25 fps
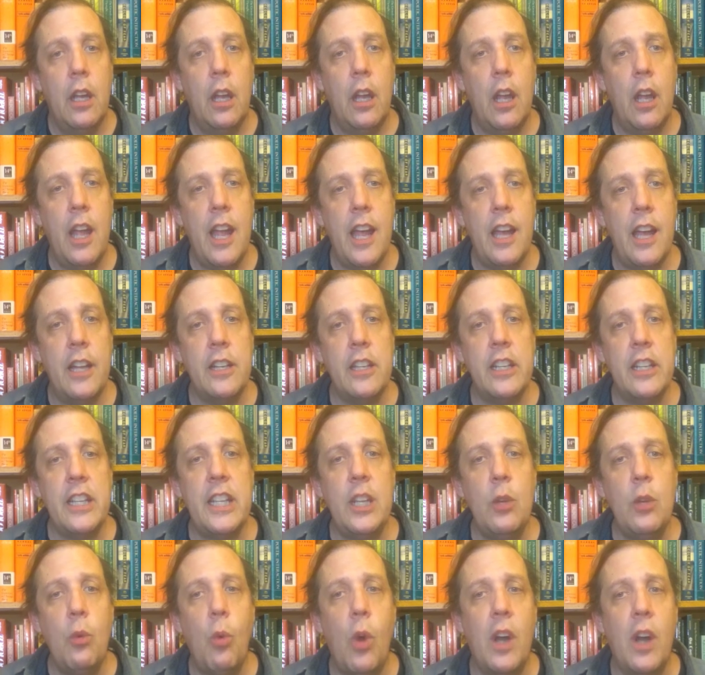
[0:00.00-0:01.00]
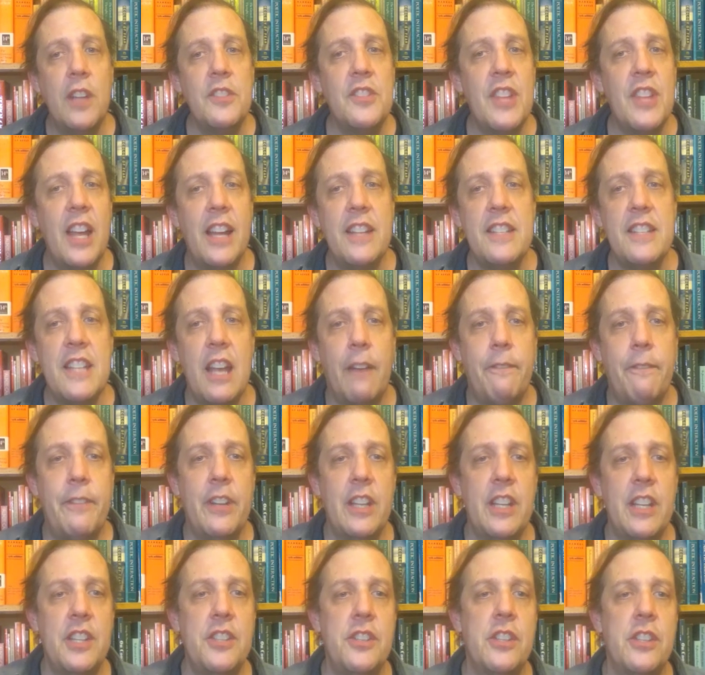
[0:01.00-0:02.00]
And he wants that
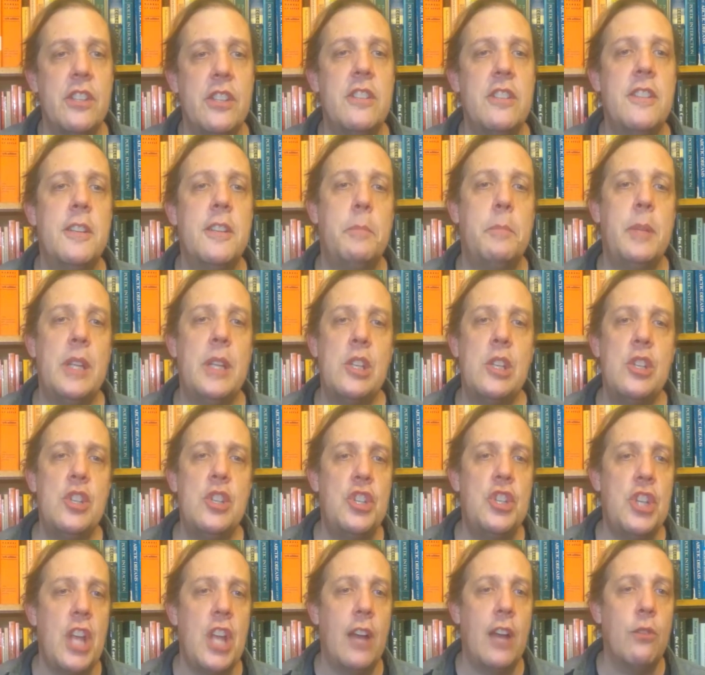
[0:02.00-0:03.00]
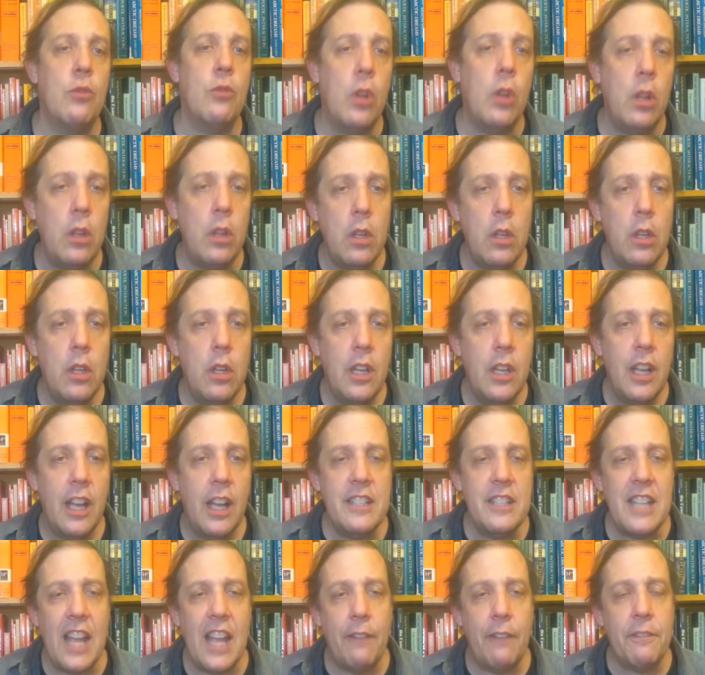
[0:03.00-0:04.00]
definition to be general and
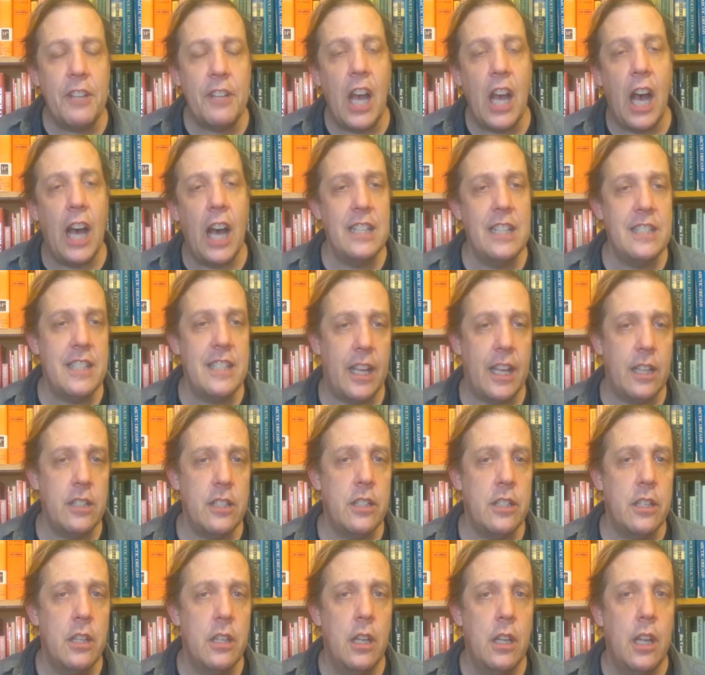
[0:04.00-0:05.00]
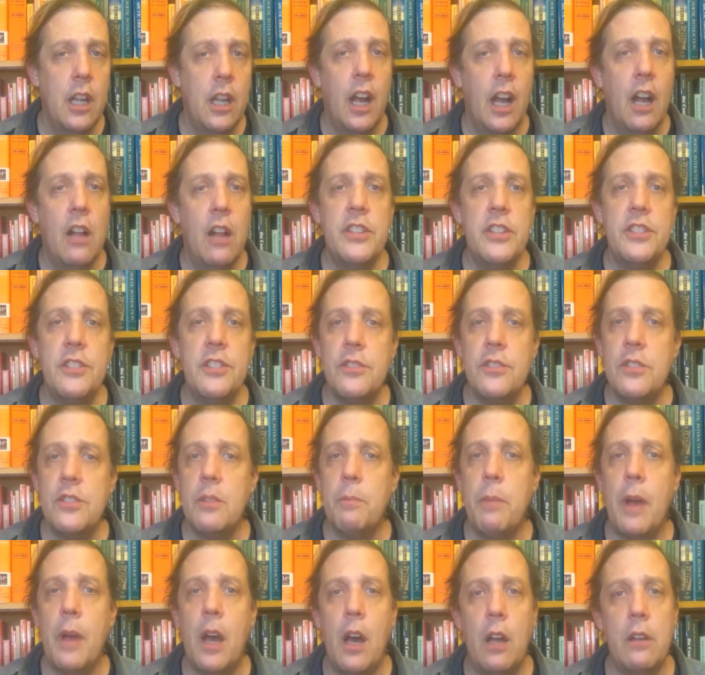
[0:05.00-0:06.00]
to have content. And this is the
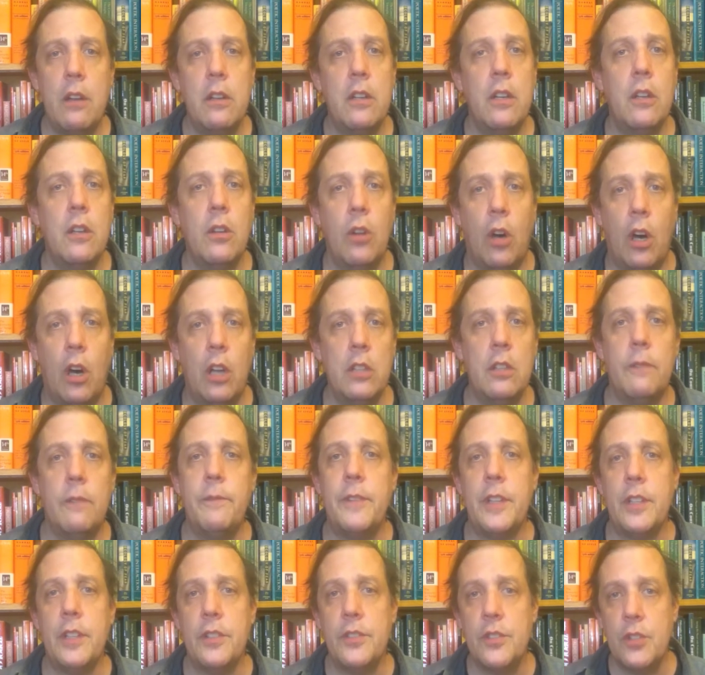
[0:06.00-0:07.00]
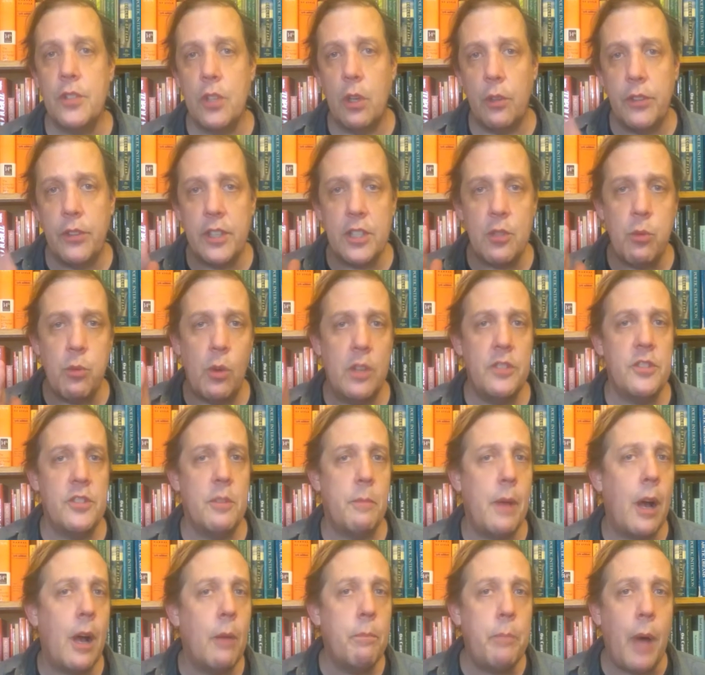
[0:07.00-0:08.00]
pattern in all of these. So this one's
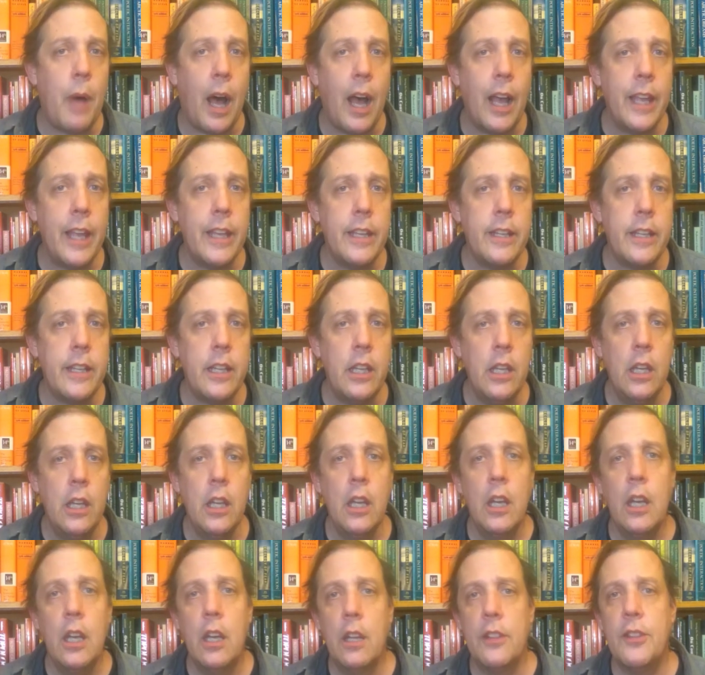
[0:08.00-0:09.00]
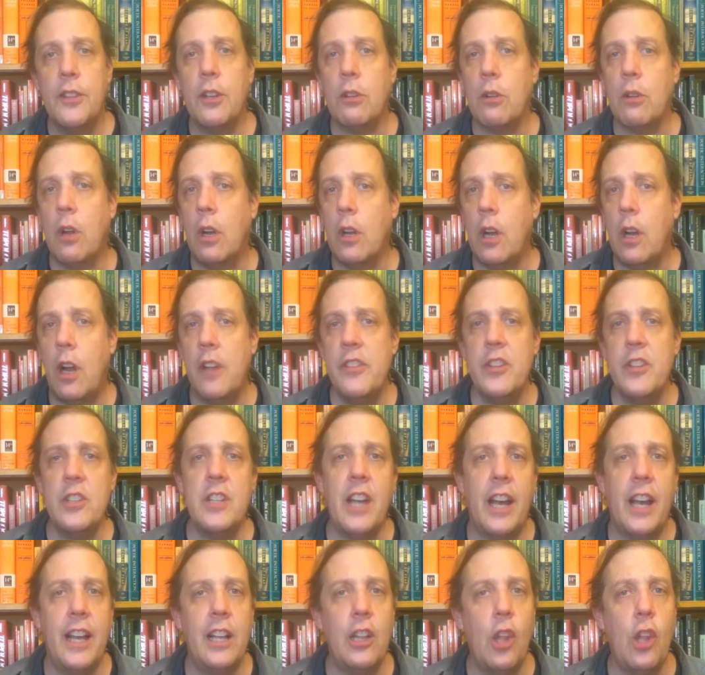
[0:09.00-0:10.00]
about piety. There are other
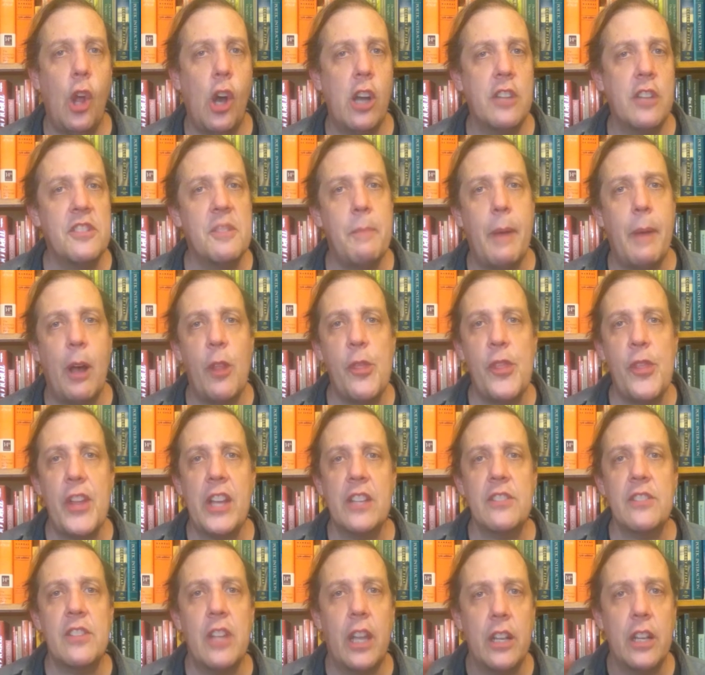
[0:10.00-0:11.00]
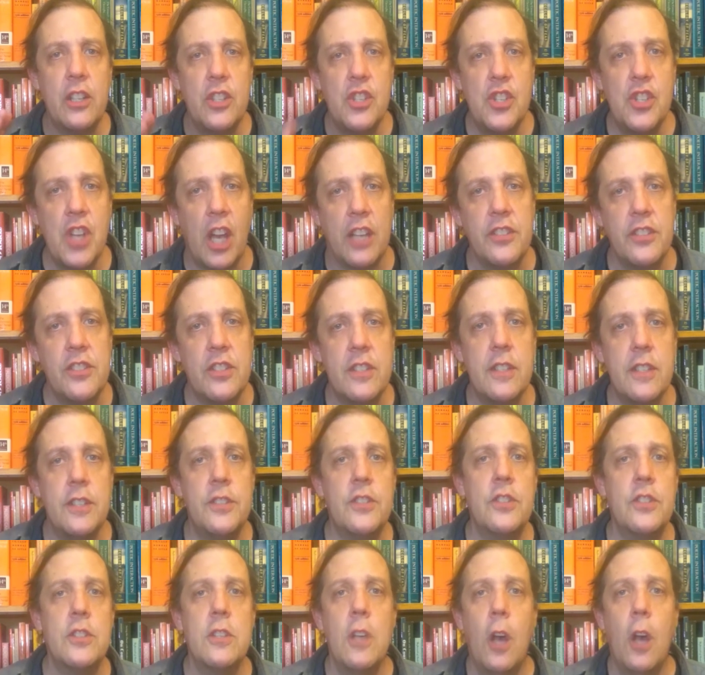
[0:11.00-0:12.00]
dialogues about things like
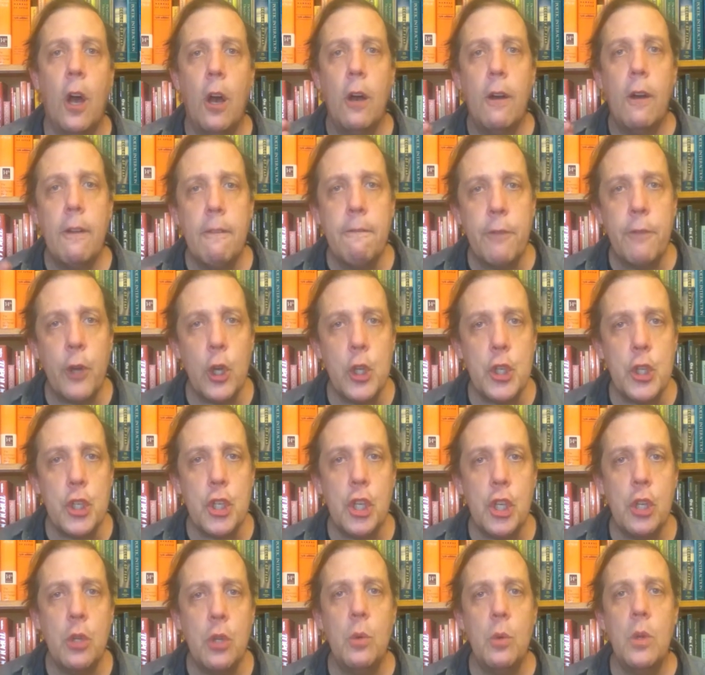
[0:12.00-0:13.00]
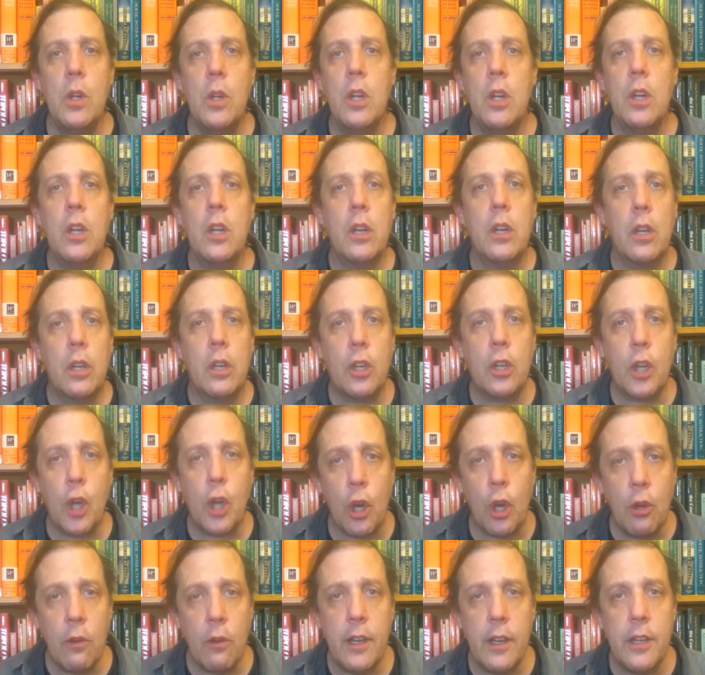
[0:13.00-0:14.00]
justice virtue,
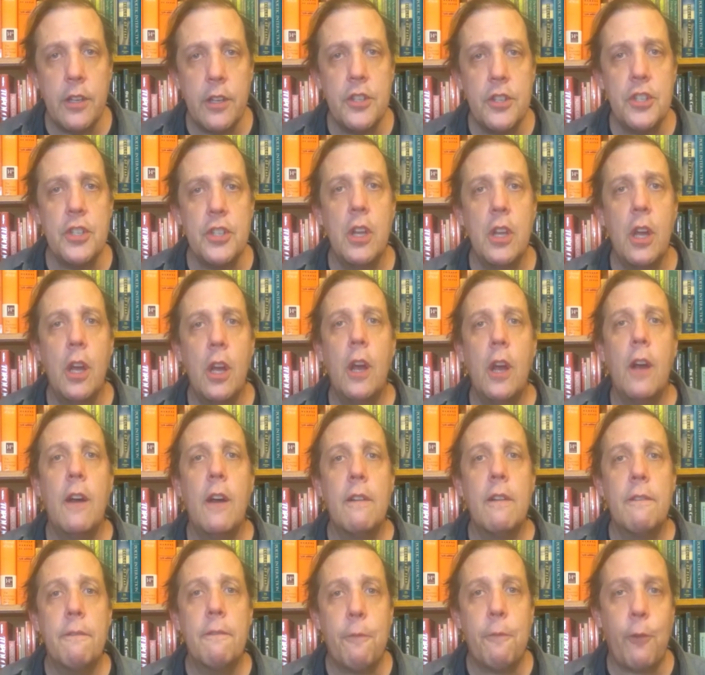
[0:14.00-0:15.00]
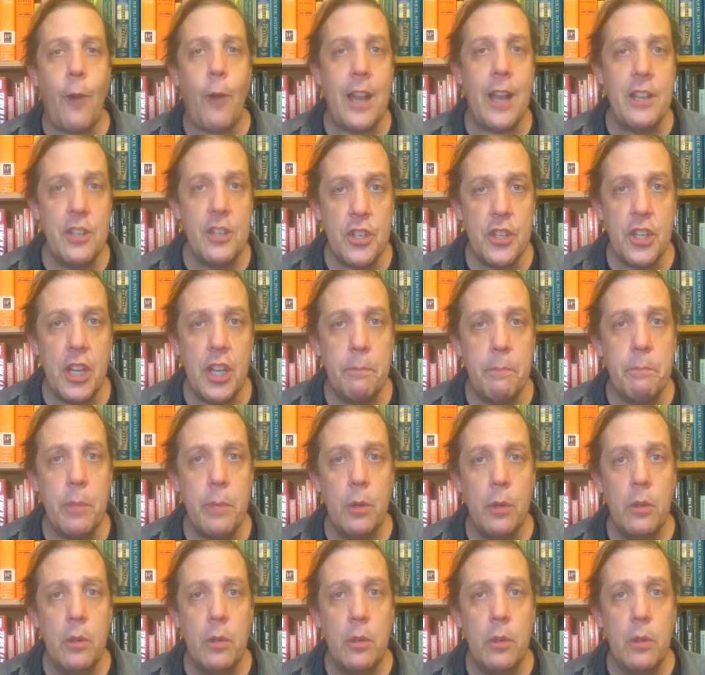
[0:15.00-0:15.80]
courage, friendship,